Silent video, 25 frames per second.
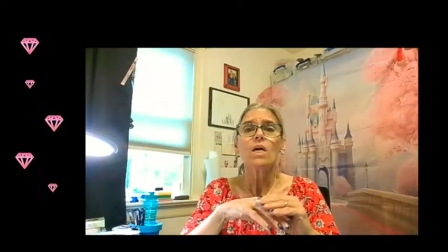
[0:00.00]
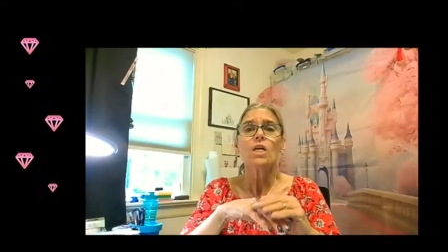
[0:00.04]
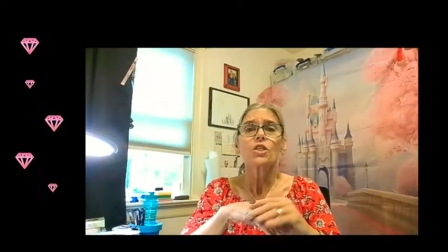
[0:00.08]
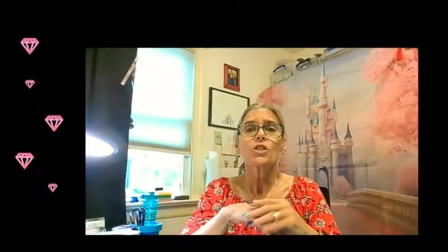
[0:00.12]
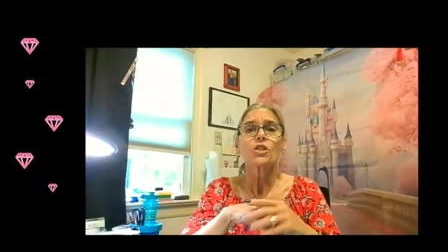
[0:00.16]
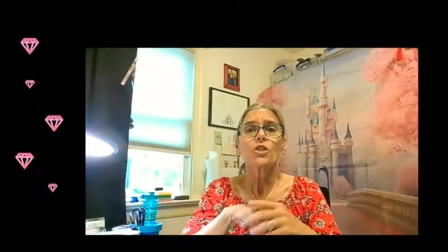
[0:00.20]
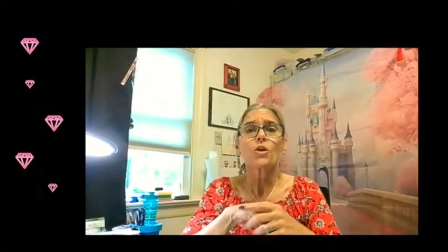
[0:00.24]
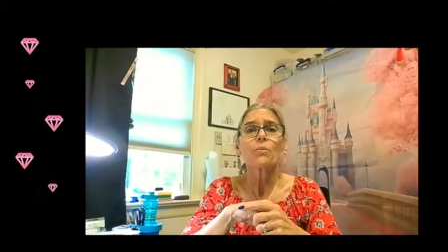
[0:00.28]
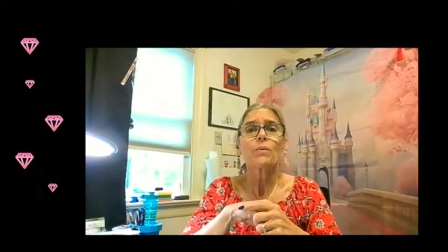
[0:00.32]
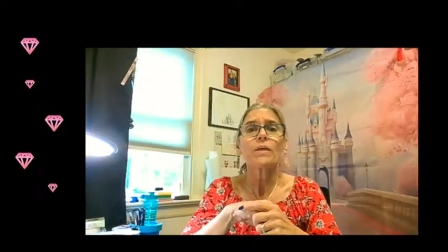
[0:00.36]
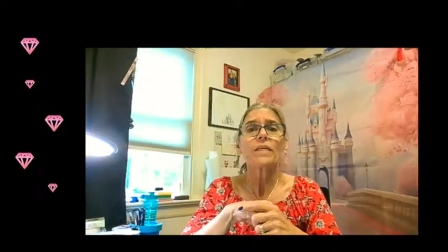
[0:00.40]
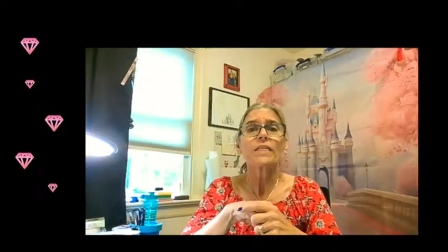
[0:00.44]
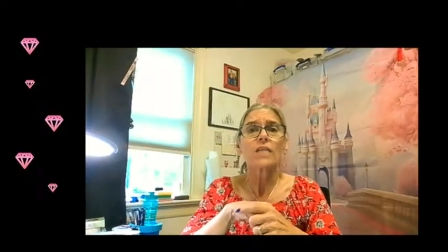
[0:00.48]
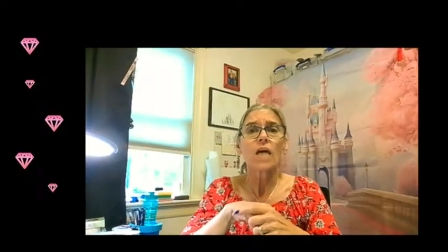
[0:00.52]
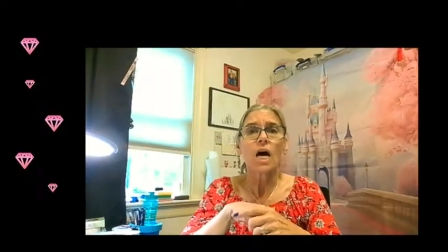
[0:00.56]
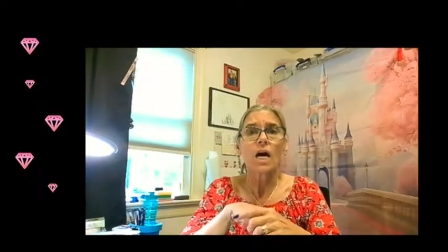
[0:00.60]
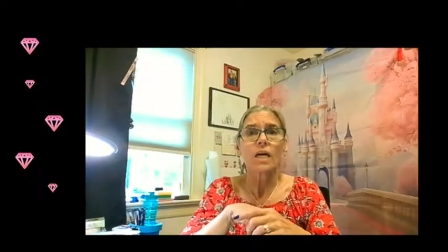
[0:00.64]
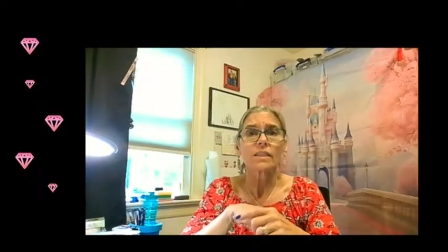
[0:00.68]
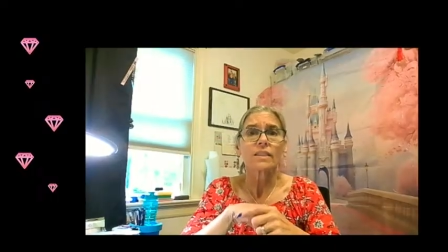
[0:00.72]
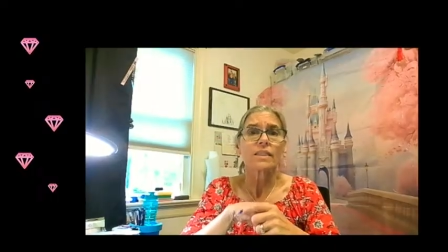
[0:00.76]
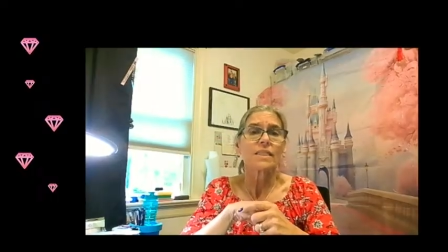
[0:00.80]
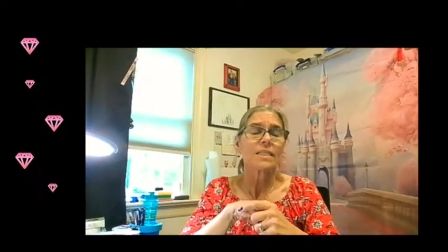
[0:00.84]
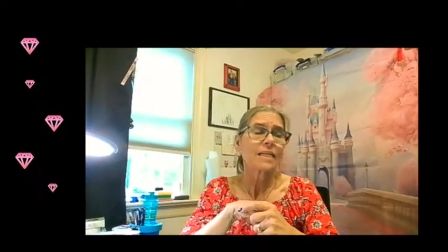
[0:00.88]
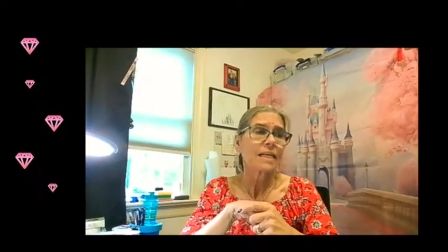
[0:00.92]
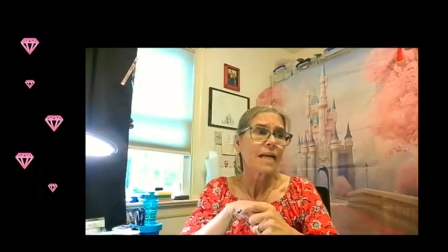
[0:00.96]
So we
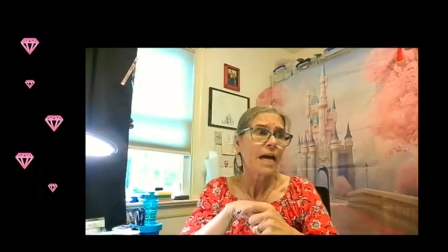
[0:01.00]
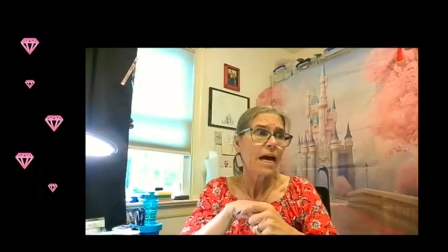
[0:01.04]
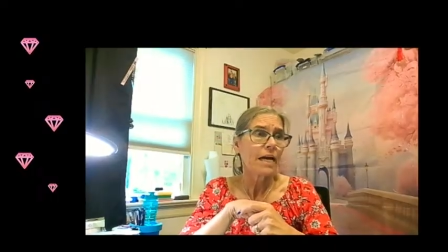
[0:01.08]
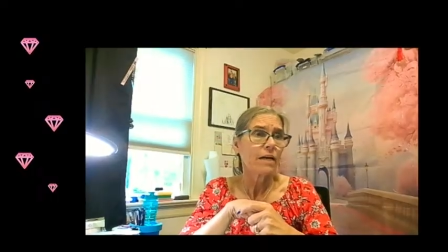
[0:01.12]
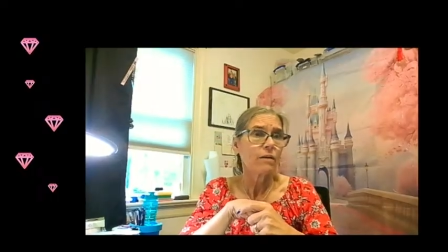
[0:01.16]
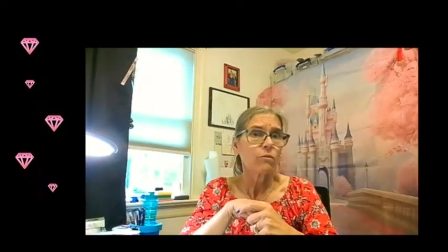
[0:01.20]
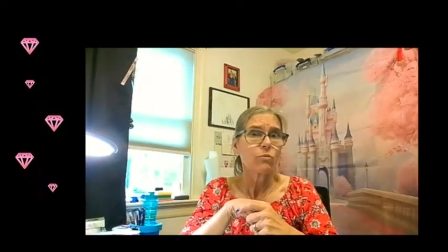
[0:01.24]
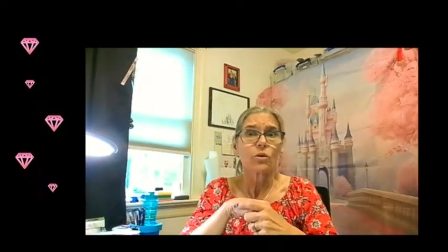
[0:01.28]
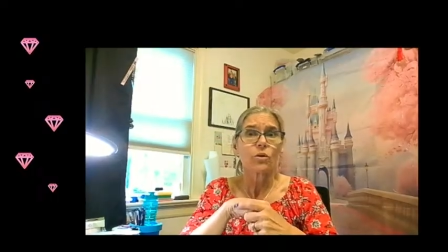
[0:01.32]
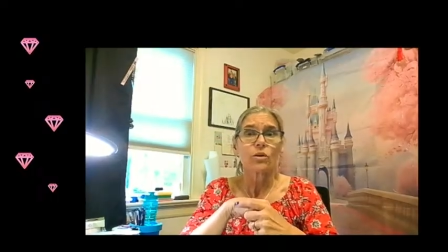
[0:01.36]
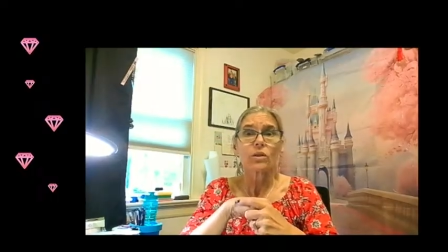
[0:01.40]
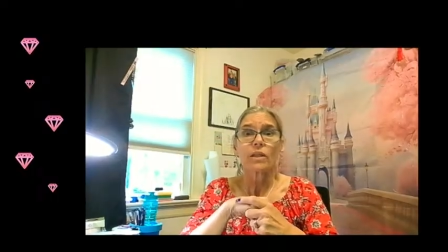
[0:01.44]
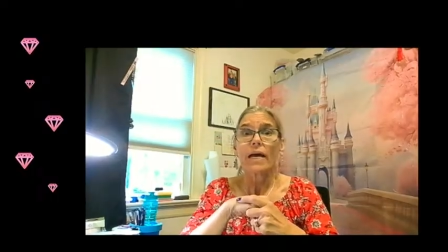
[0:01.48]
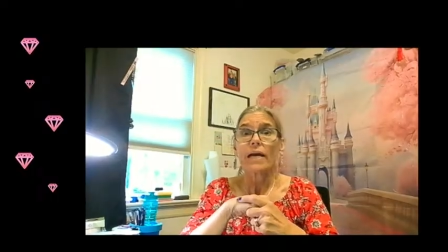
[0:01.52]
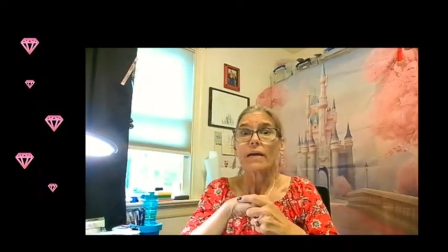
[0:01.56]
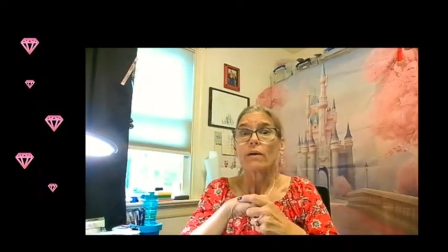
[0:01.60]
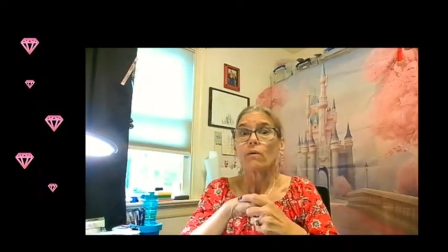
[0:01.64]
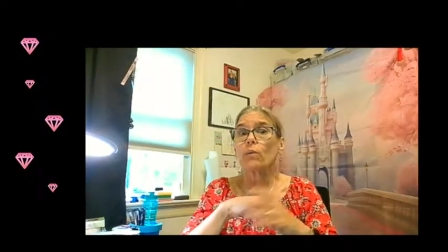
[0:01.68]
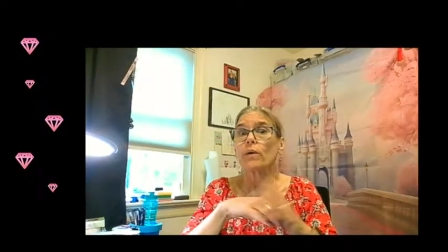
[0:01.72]
talked to the guy, and we're like,